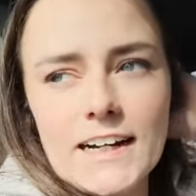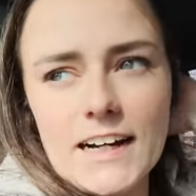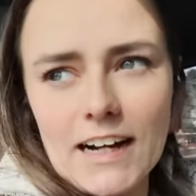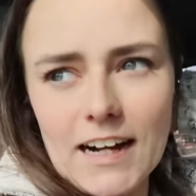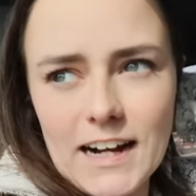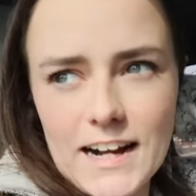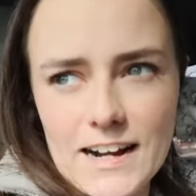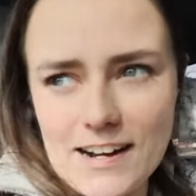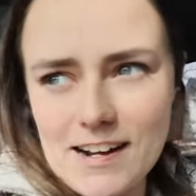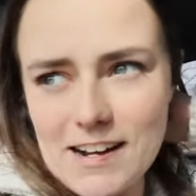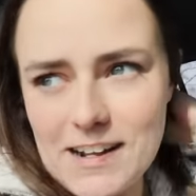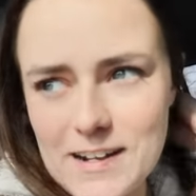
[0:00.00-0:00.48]

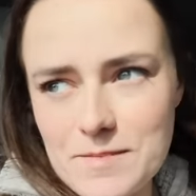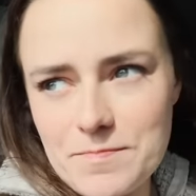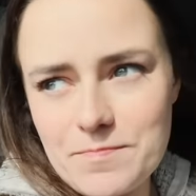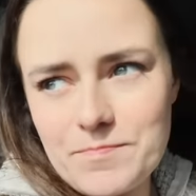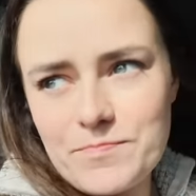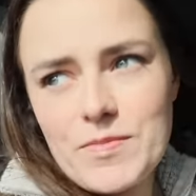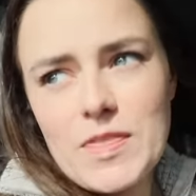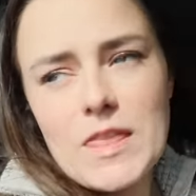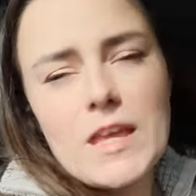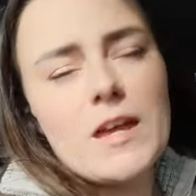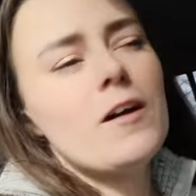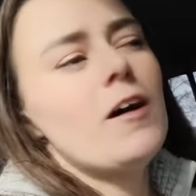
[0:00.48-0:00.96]

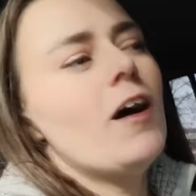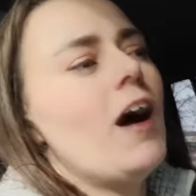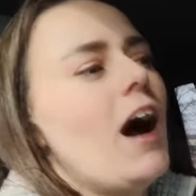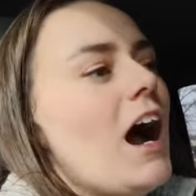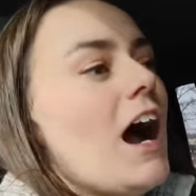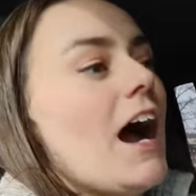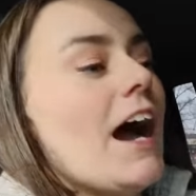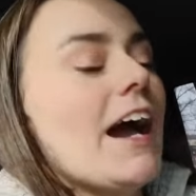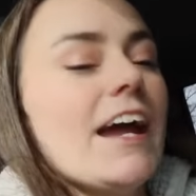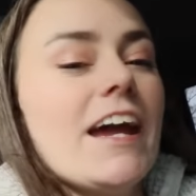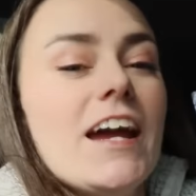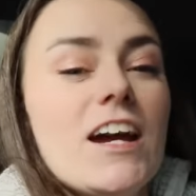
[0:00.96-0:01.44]
um,
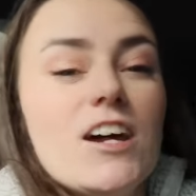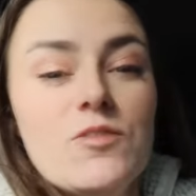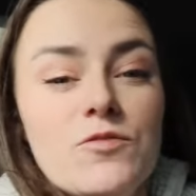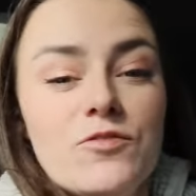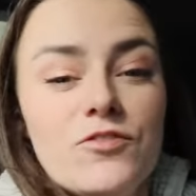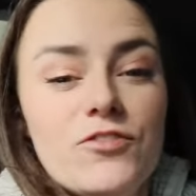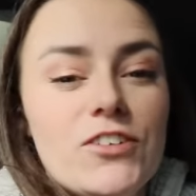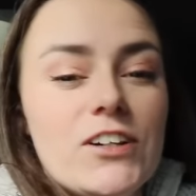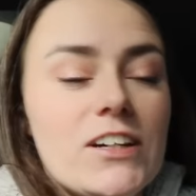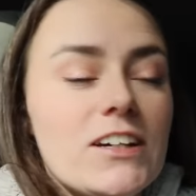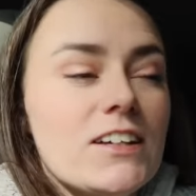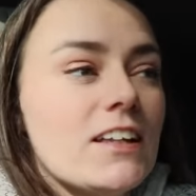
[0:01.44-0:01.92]
I
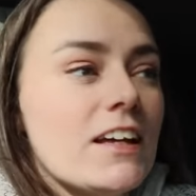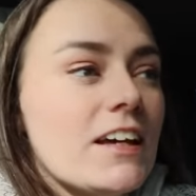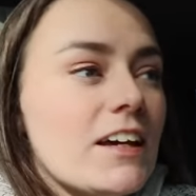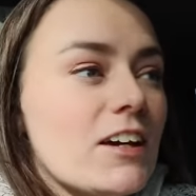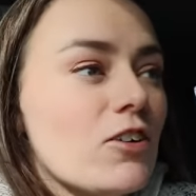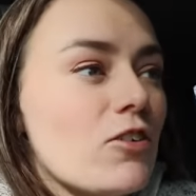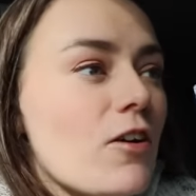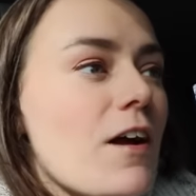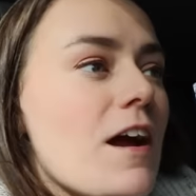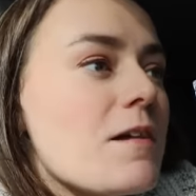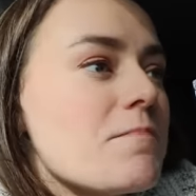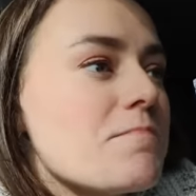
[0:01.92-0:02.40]
am
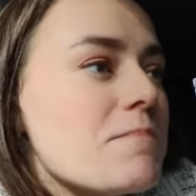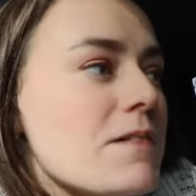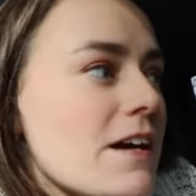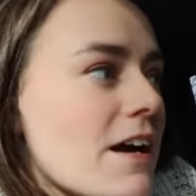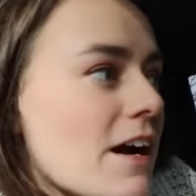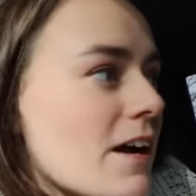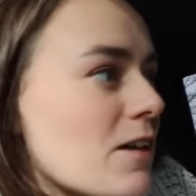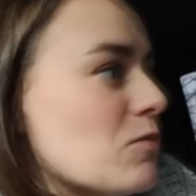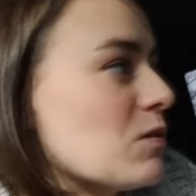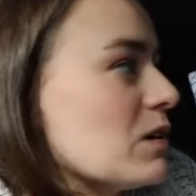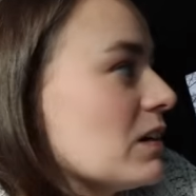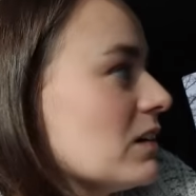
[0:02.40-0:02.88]
feeling crampy,
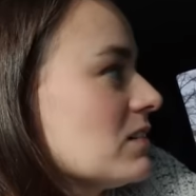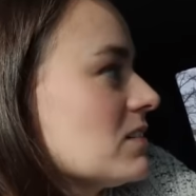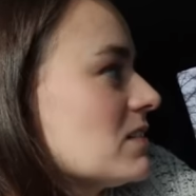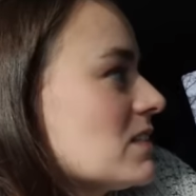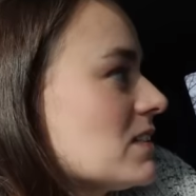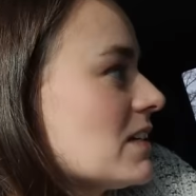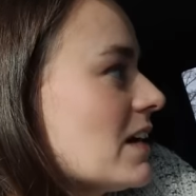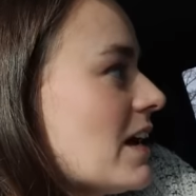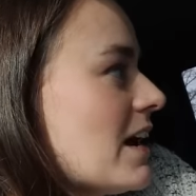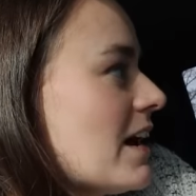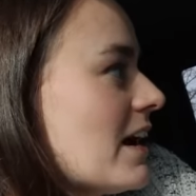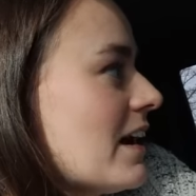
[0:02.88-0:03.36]
I will
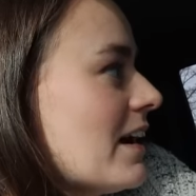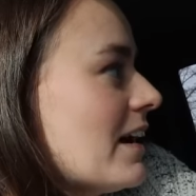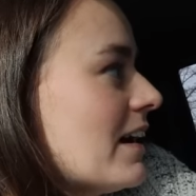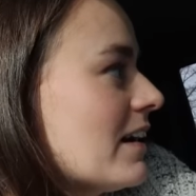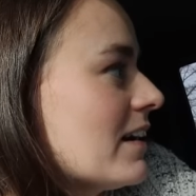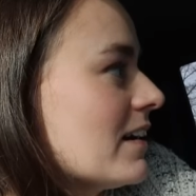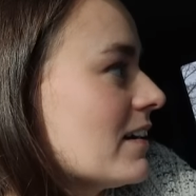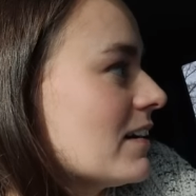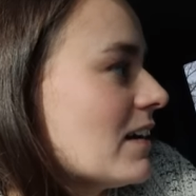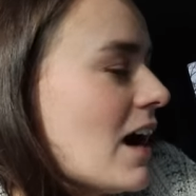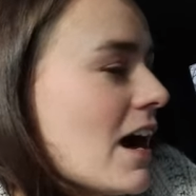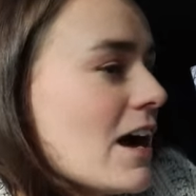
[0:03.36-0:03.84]
say.